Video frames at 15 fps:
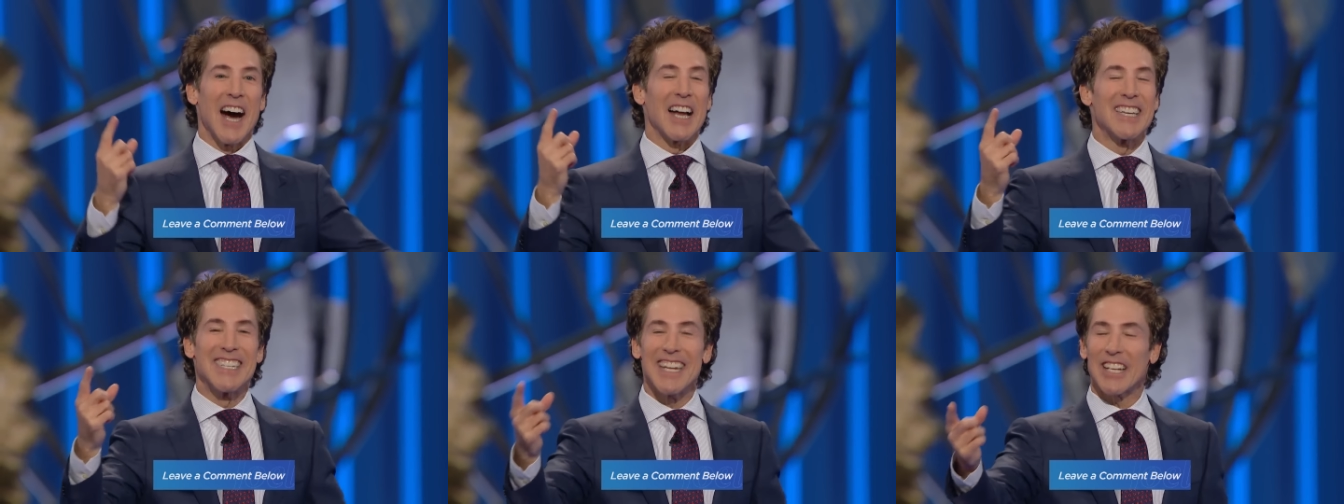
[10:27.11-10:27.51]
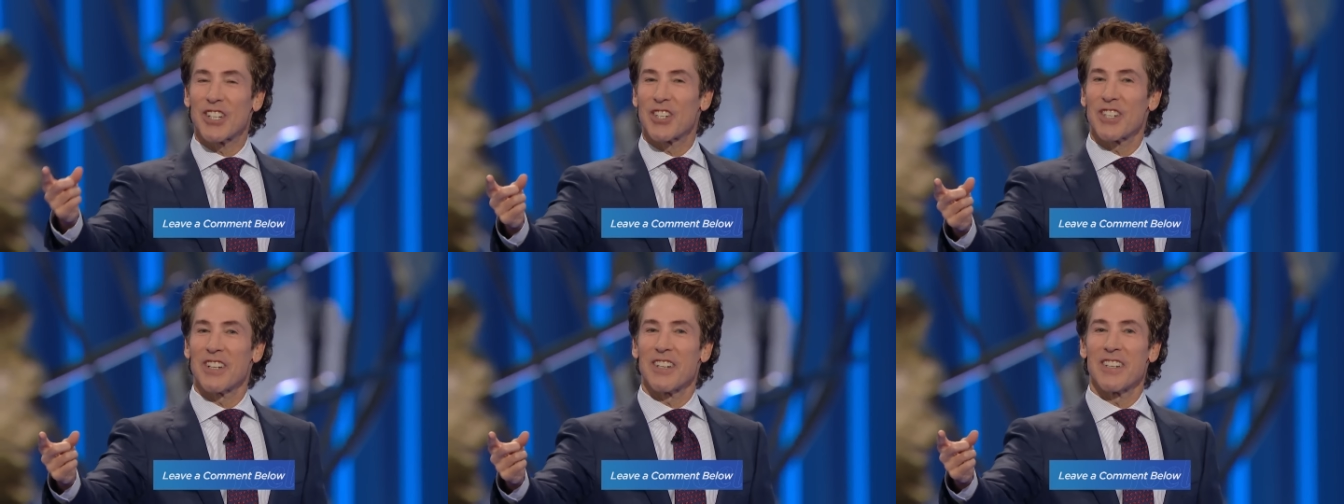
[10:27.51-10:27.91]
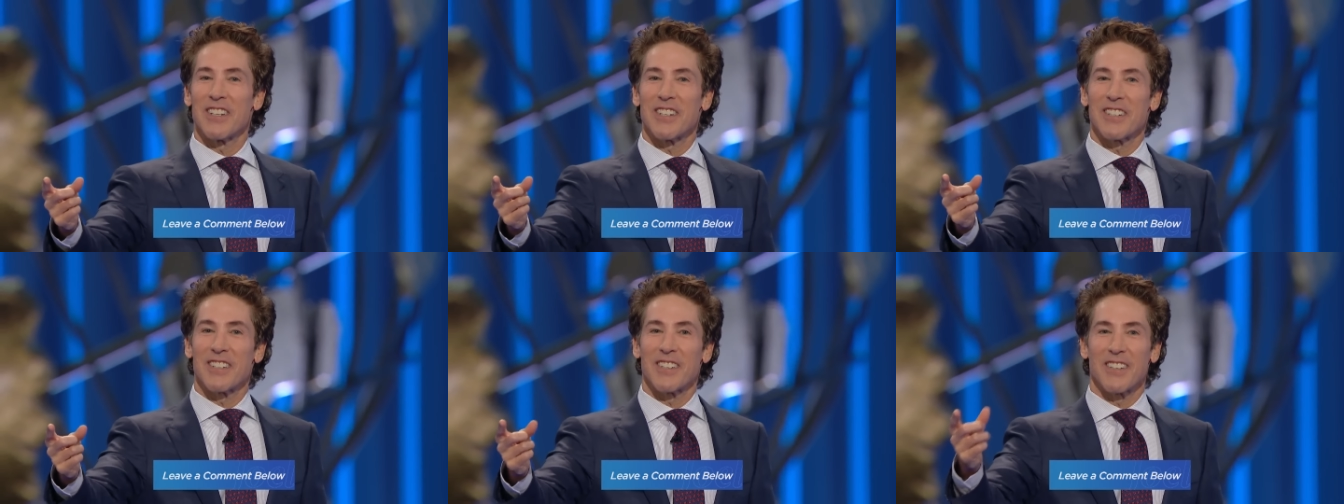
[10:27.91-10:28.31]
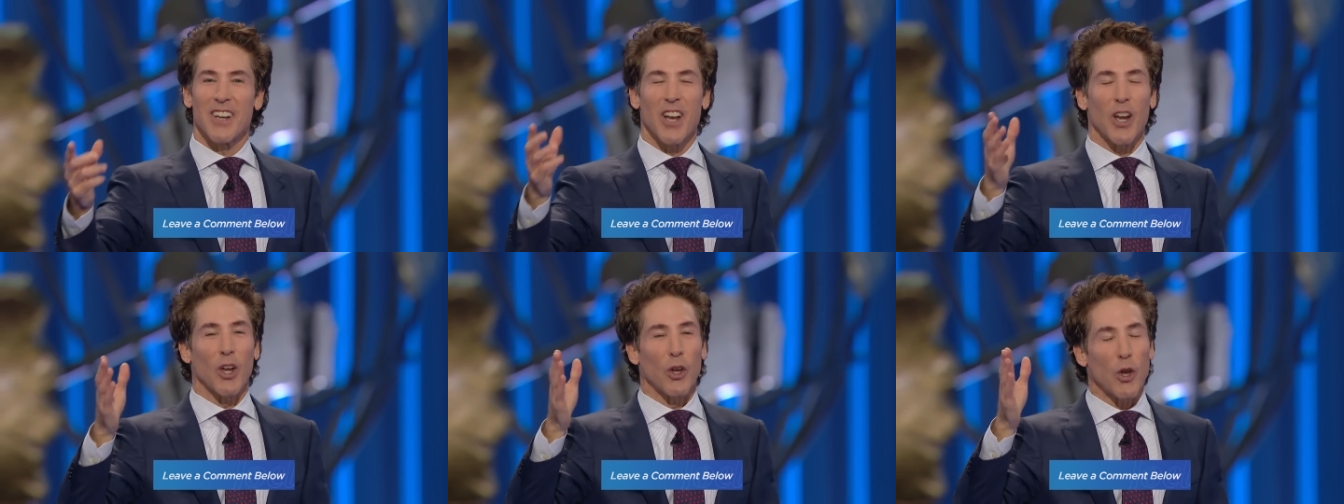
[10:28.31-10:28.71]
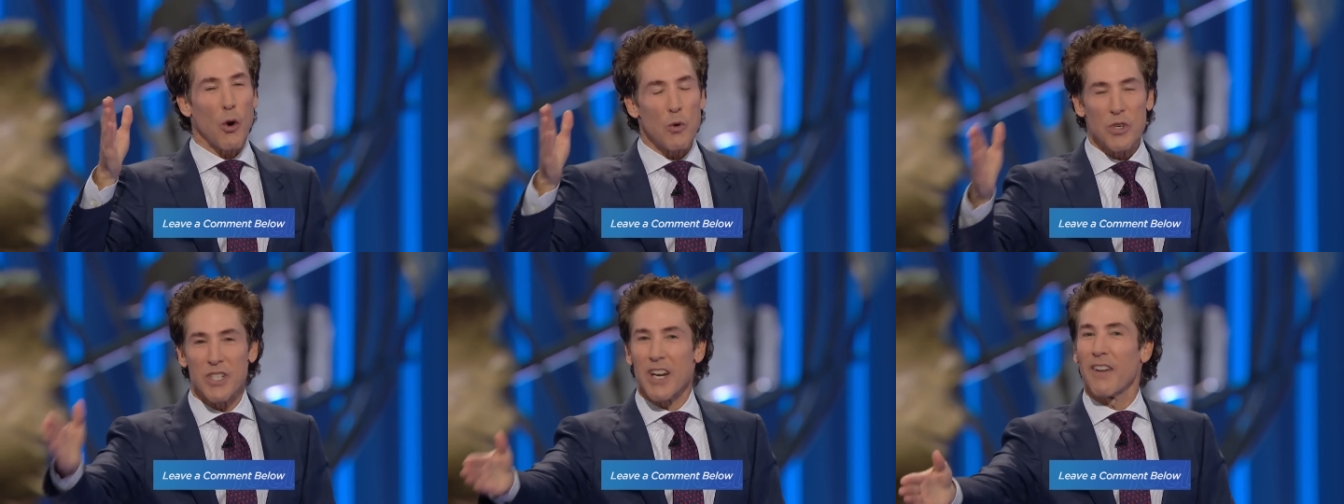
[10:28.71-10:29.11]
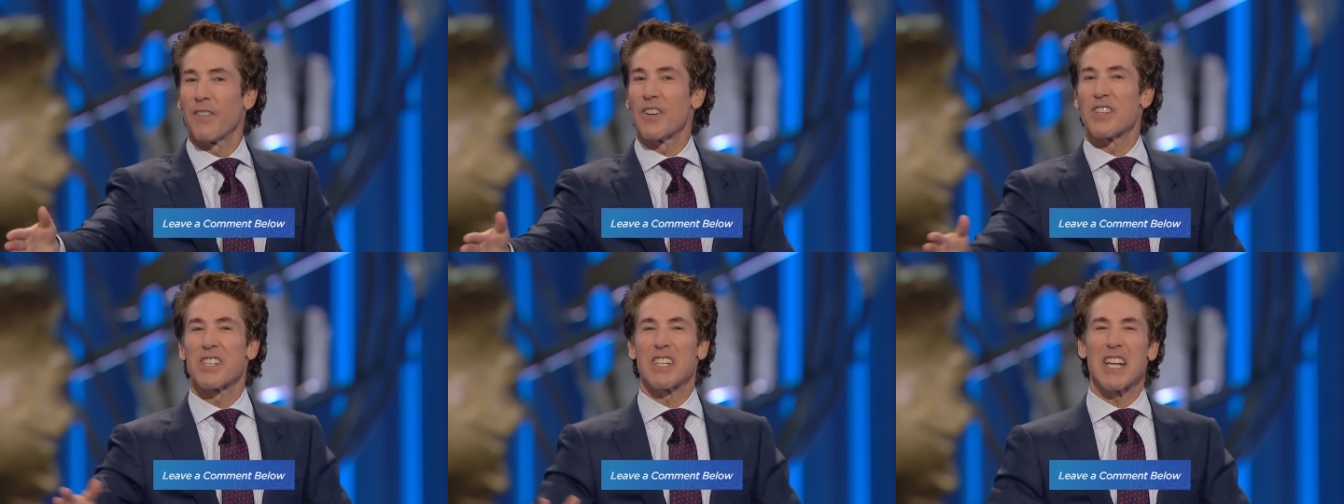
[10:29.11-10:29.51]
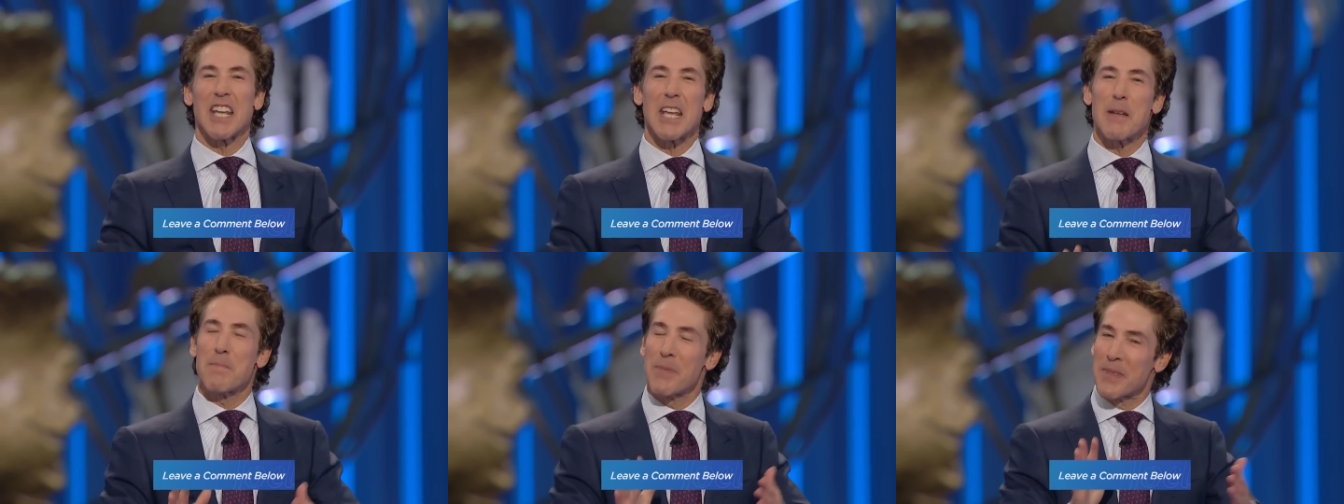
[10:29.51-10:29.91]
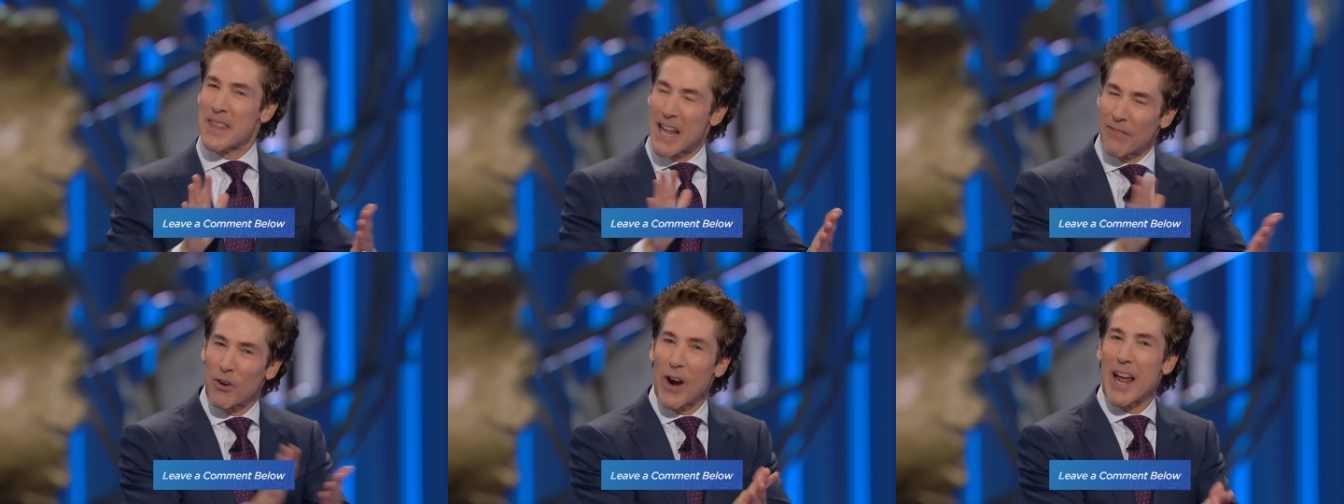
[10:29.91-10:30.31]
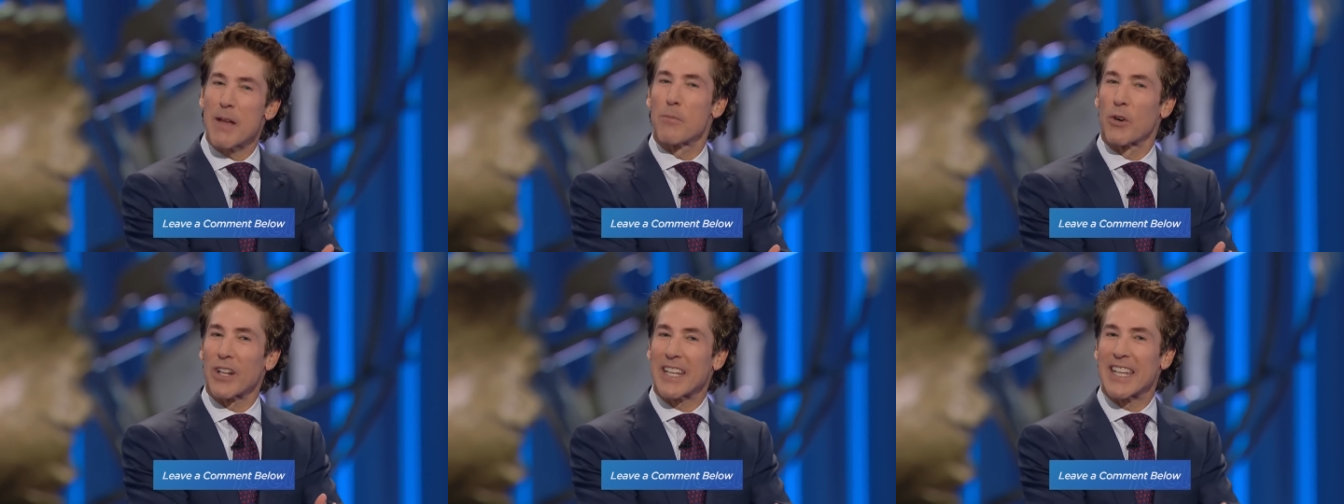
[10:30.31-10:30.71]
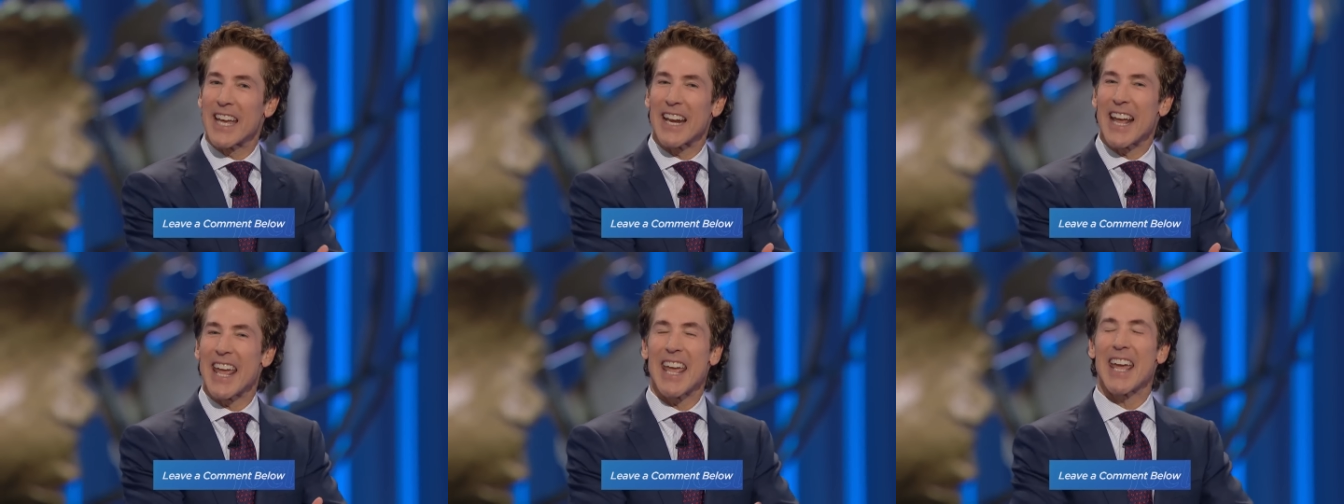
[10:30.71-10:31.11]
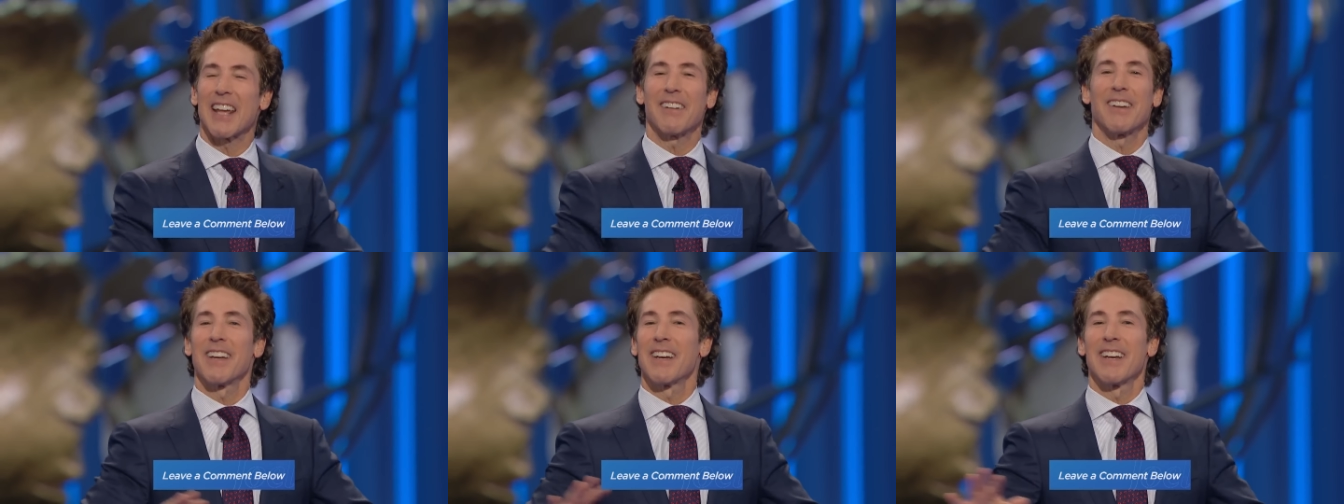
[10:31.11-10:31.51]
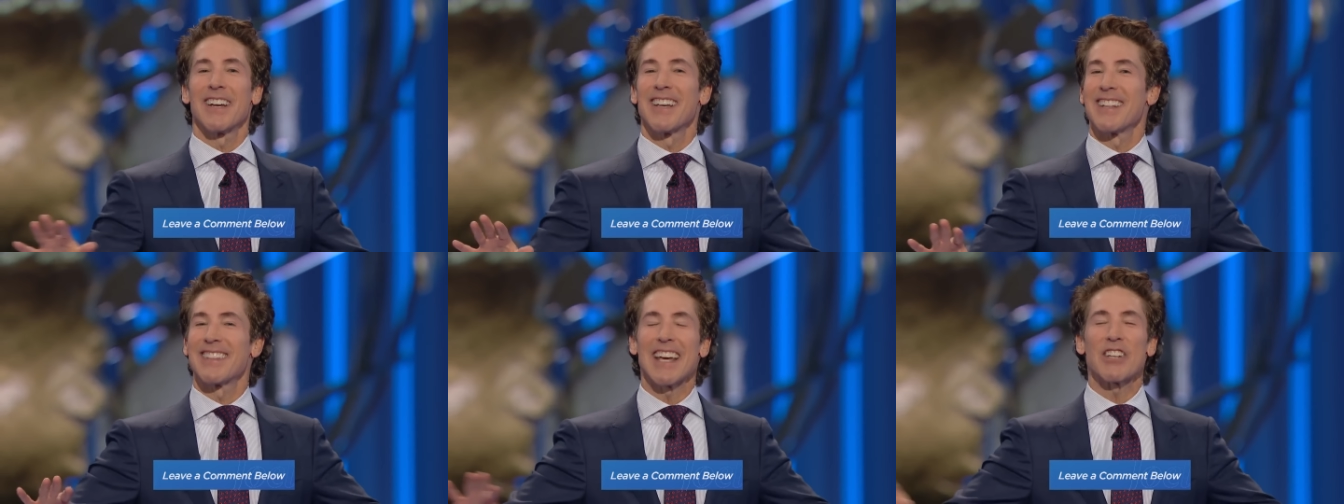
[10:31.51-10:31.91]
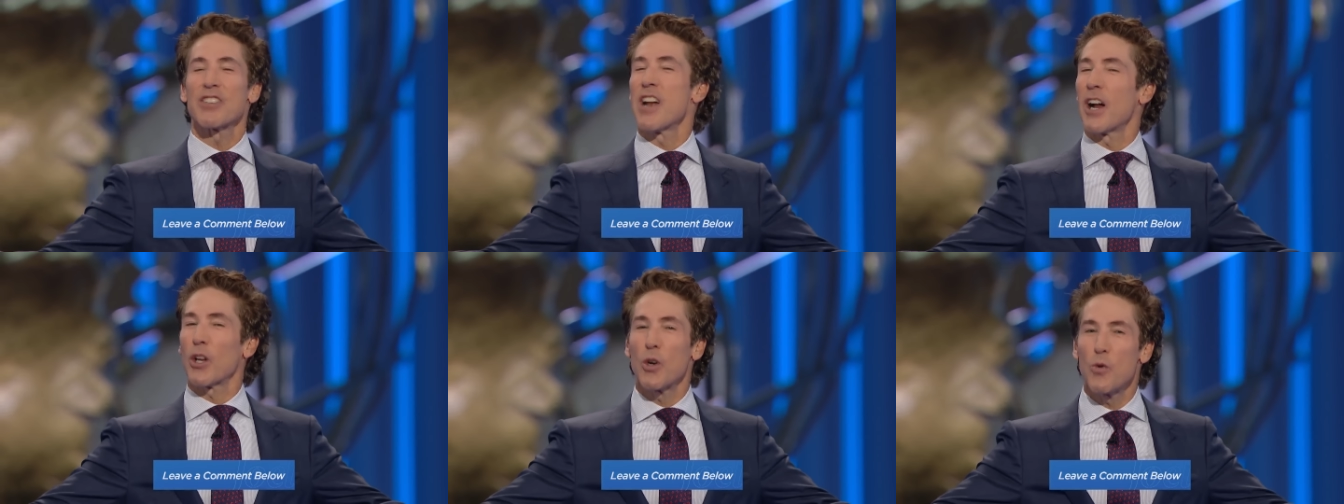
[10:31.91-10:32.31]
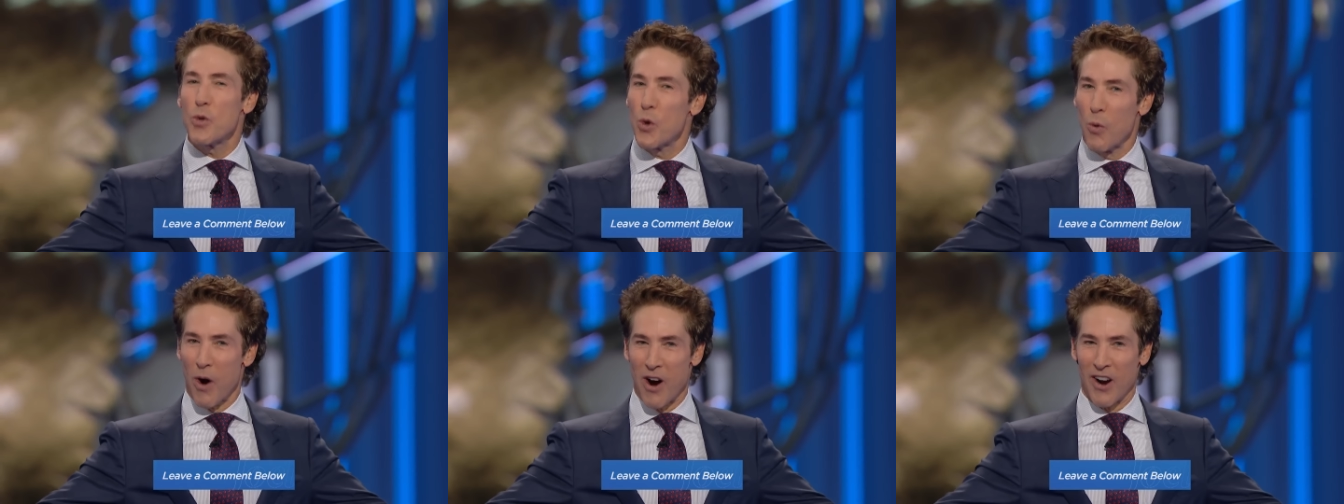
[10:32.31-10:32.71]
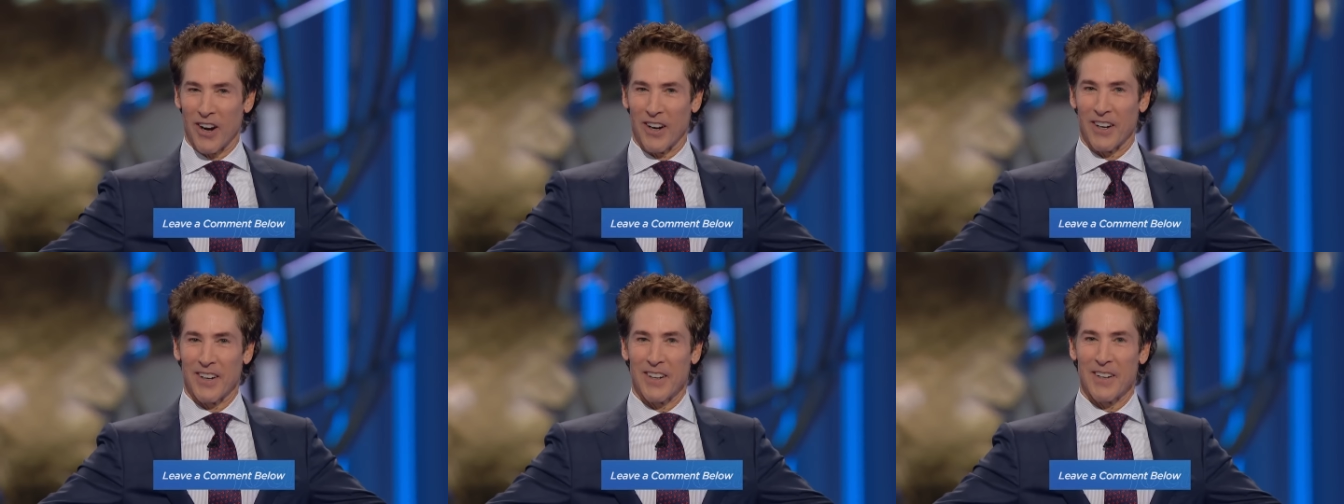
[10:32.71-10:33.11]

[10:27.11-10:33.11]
Addictions, low self-esteem, never able to get ahead, that's not who you are.